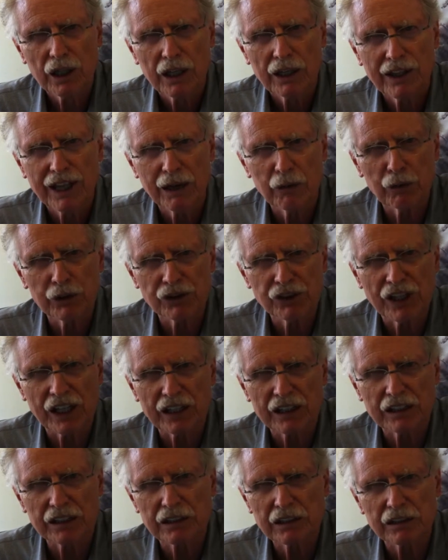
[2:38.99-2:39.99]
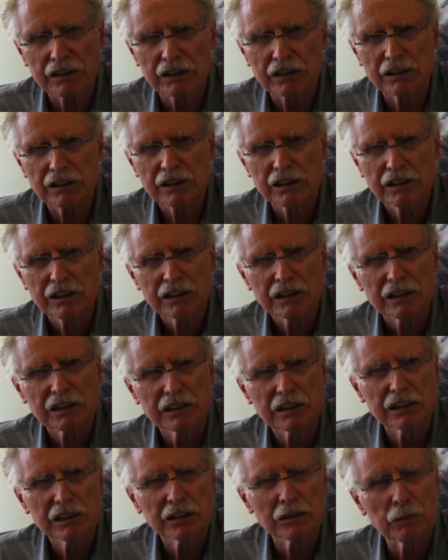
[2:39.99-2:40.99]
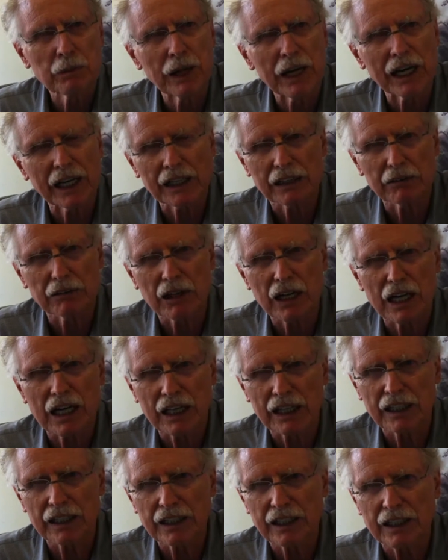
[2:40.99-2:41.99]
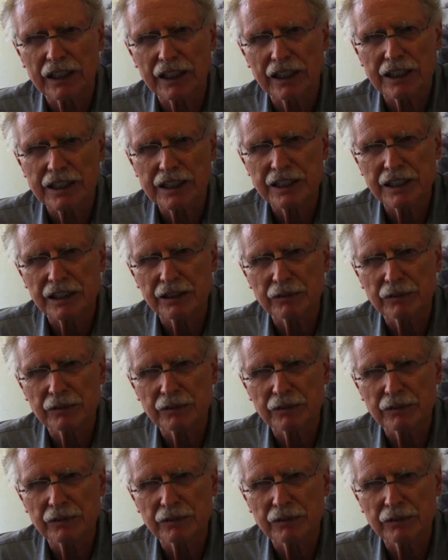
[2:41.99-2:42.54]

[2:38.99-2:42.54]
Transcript: That was that little pocket rocket that